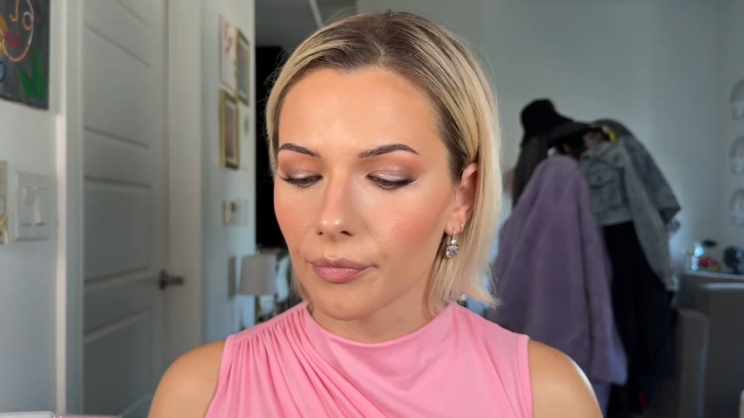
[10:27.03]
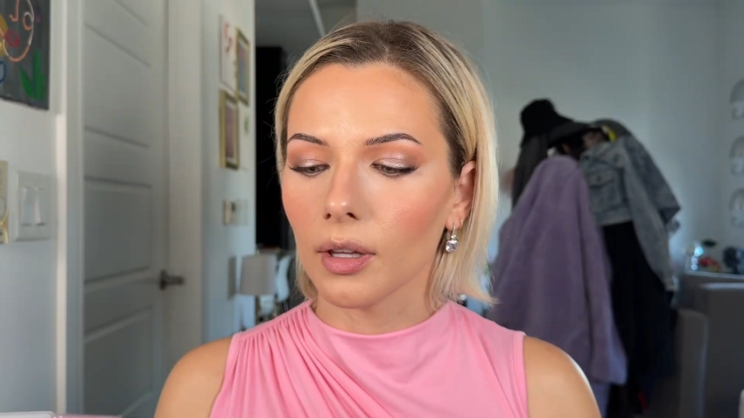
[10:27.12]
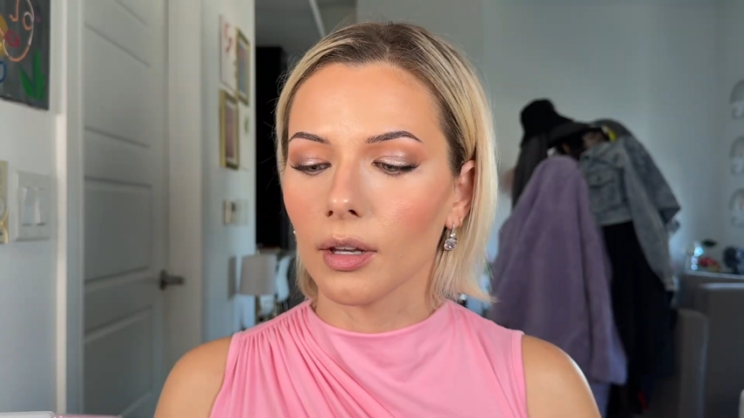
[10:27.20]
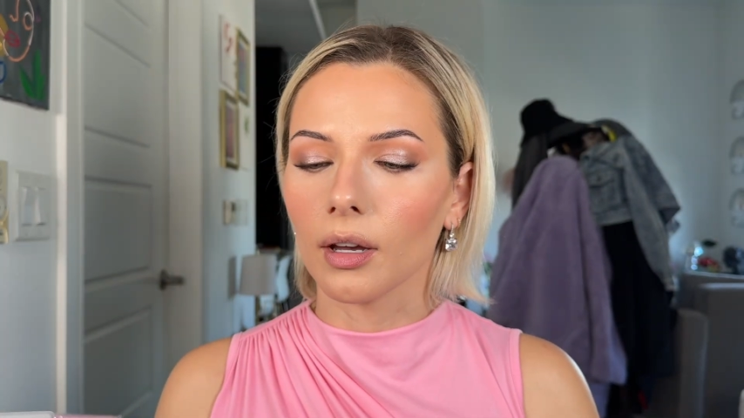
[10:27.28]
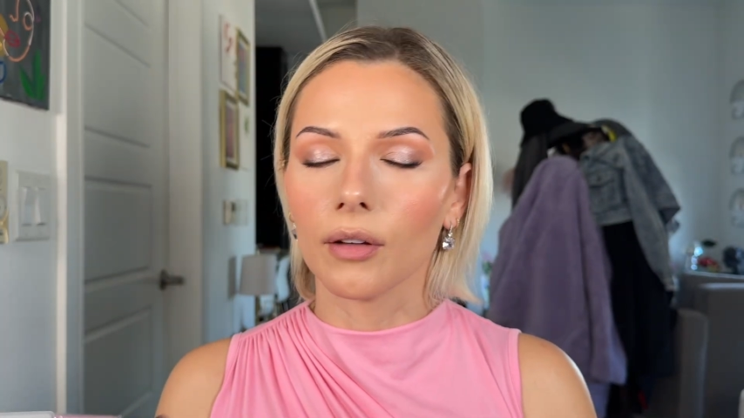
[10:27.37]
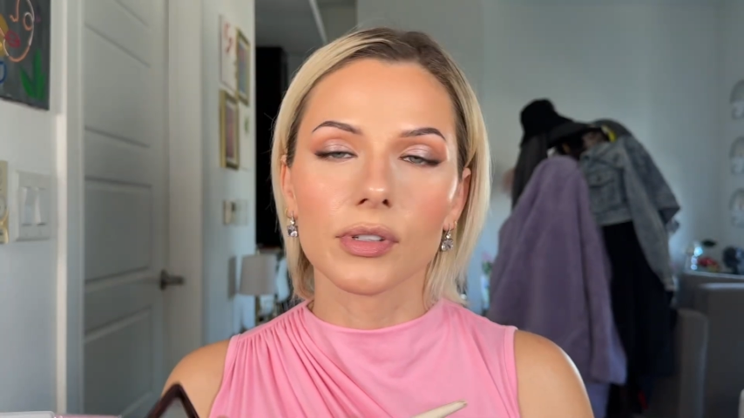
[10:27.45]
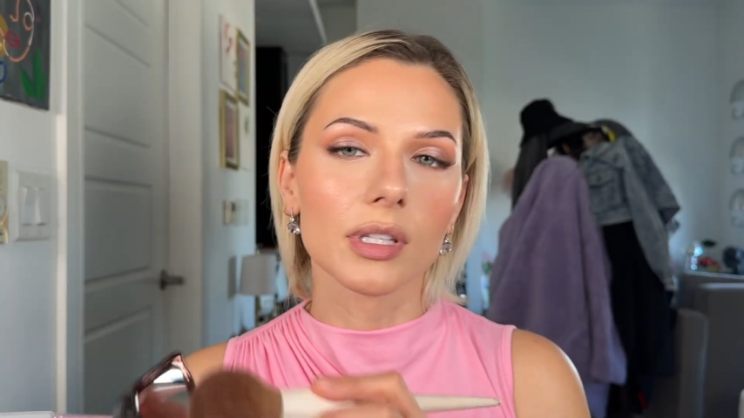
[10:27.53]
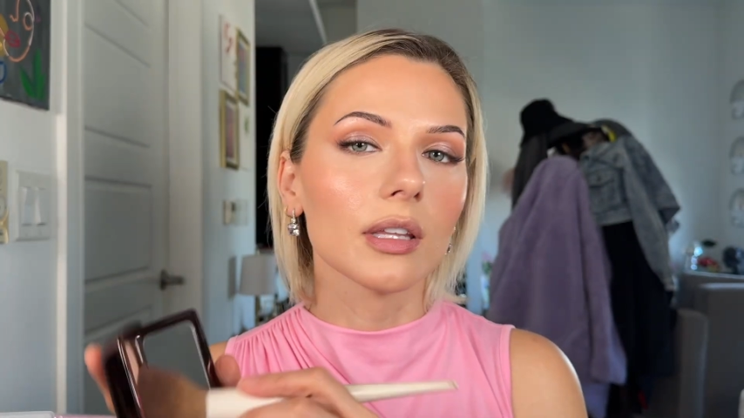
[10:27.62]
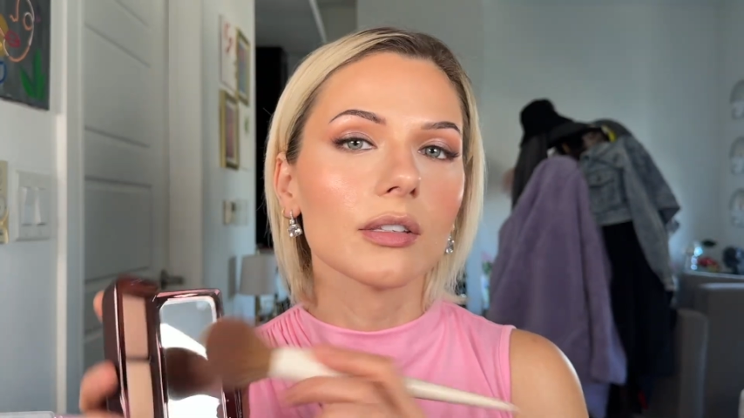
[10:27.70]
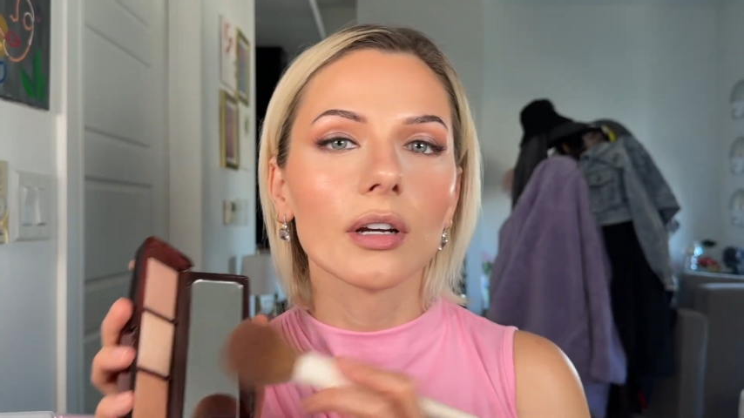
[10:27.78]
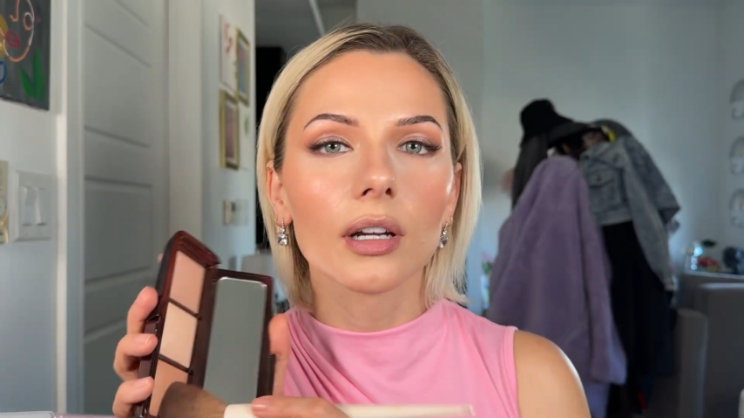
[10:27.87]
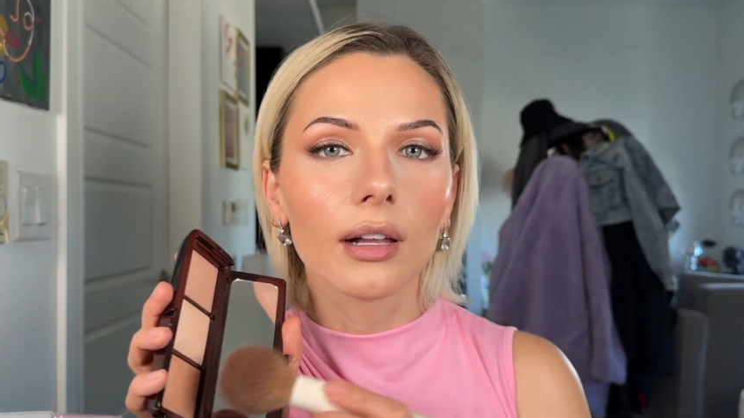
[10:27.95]
And obviously
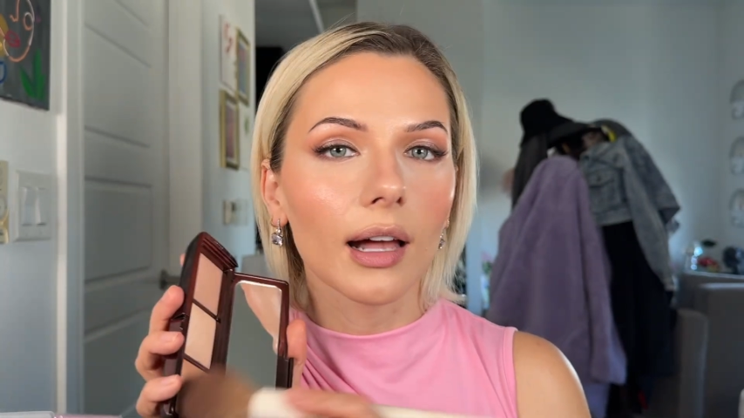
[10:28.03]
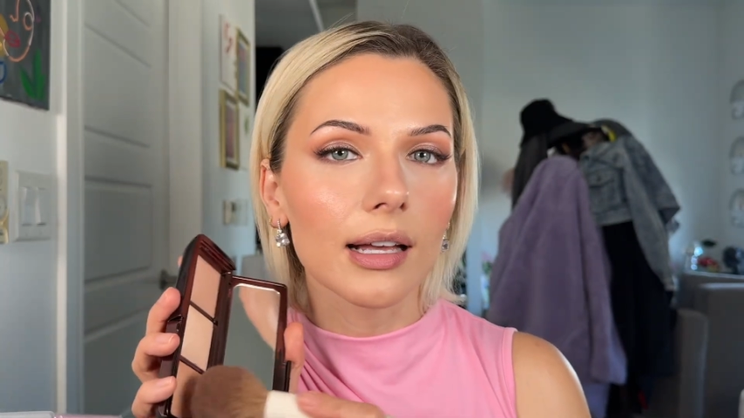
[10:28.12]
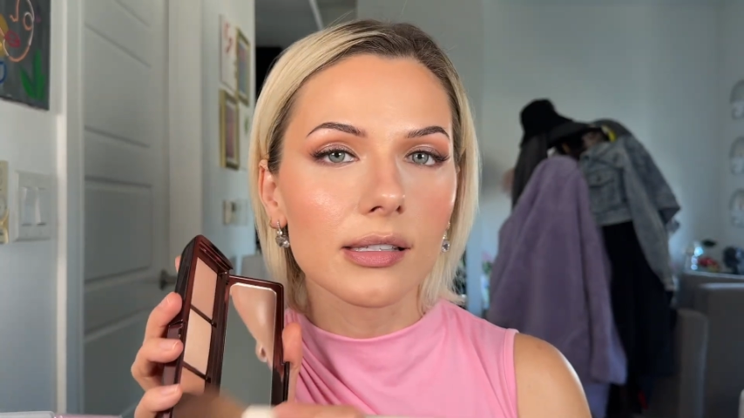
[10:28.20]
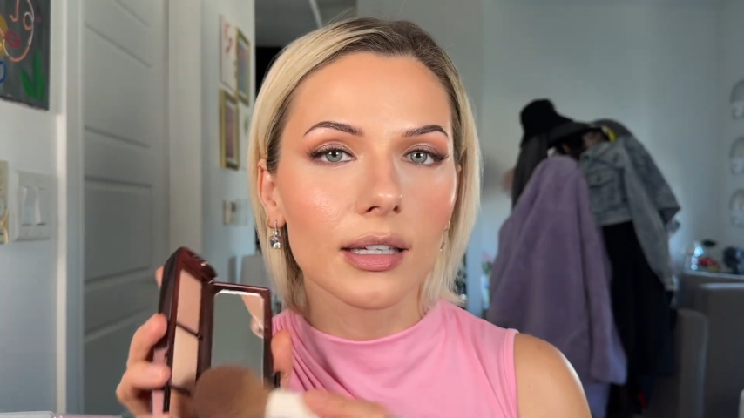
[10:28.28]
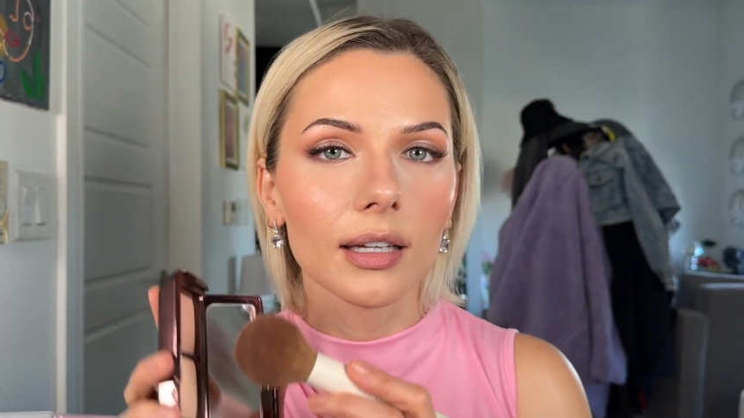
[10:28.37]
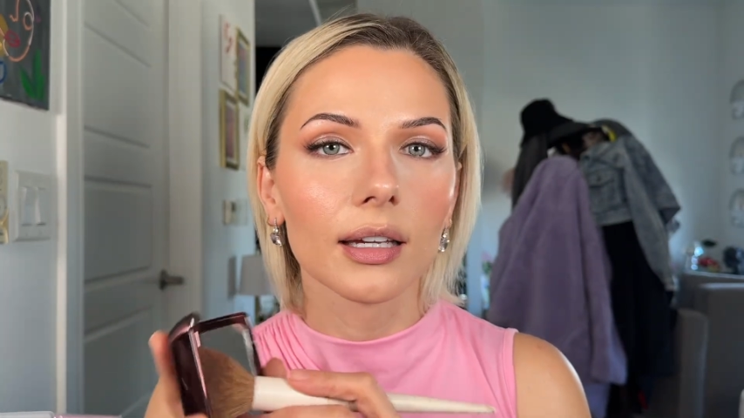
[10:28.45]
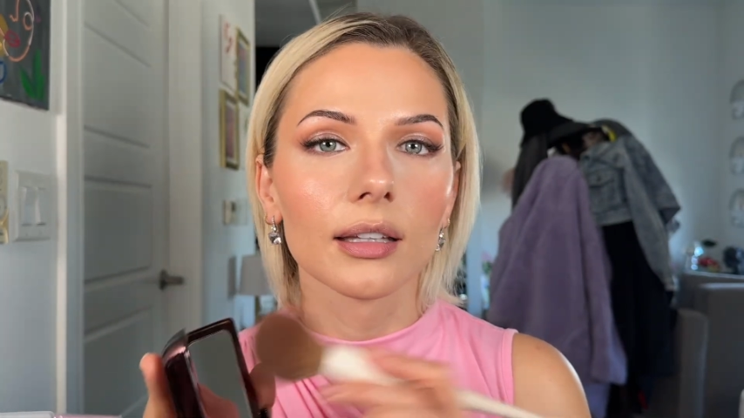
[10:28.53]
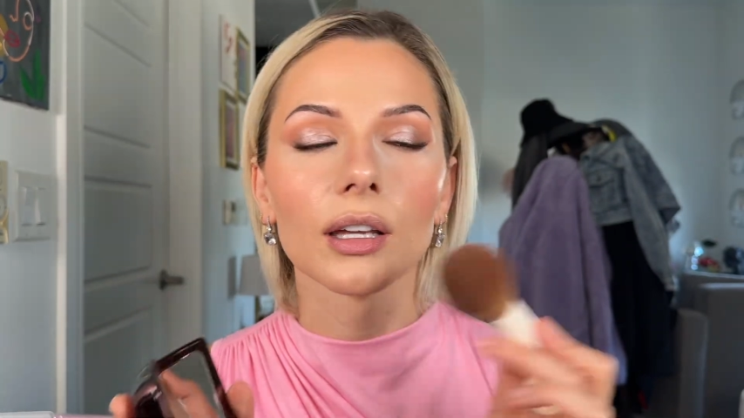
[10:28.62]
these are a classic.